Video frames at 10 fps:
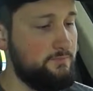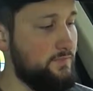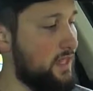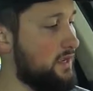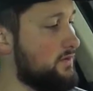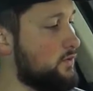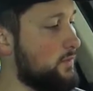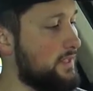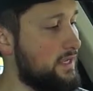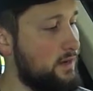they
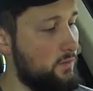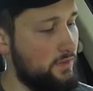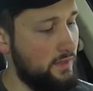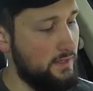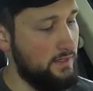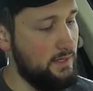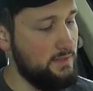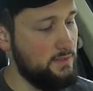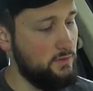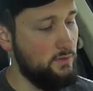normally come with like a
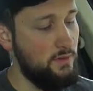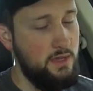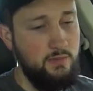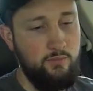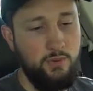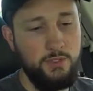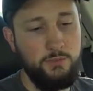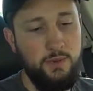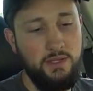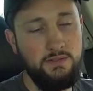nice little
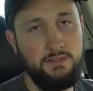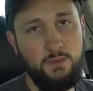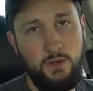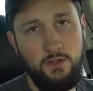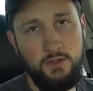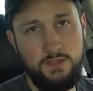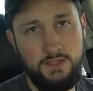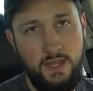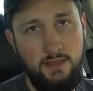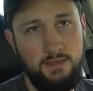push button to where you can
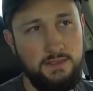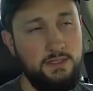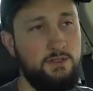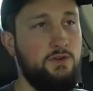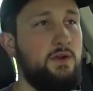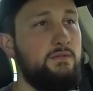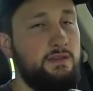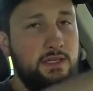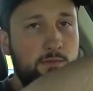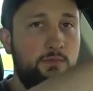silence it and you don't have
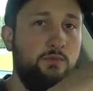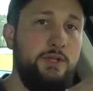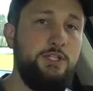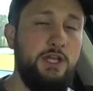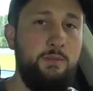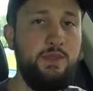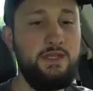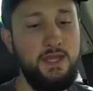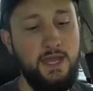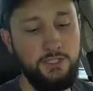to keep reaching up in
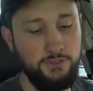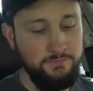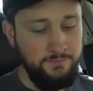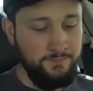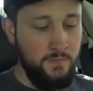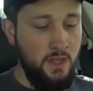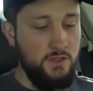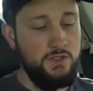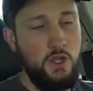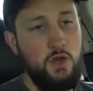the dash.
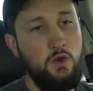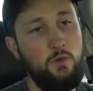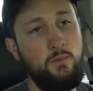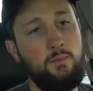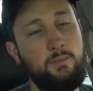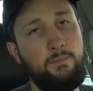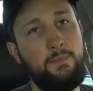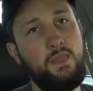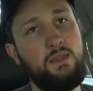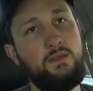So
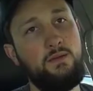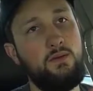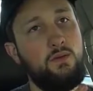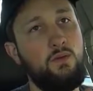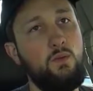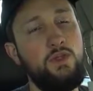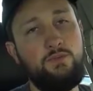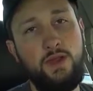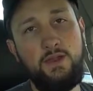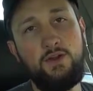
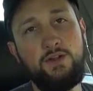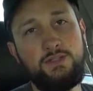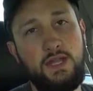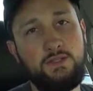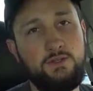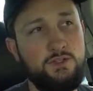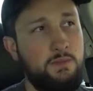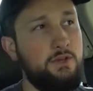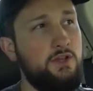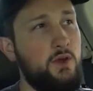with radar detectors,
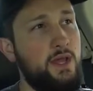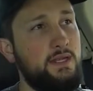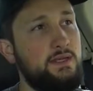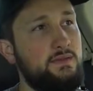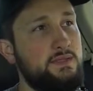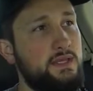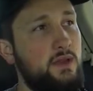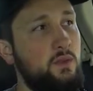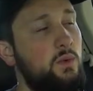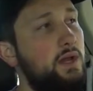I'm going to go ahead and get this
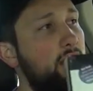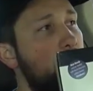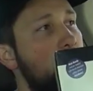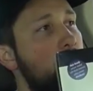out of the way.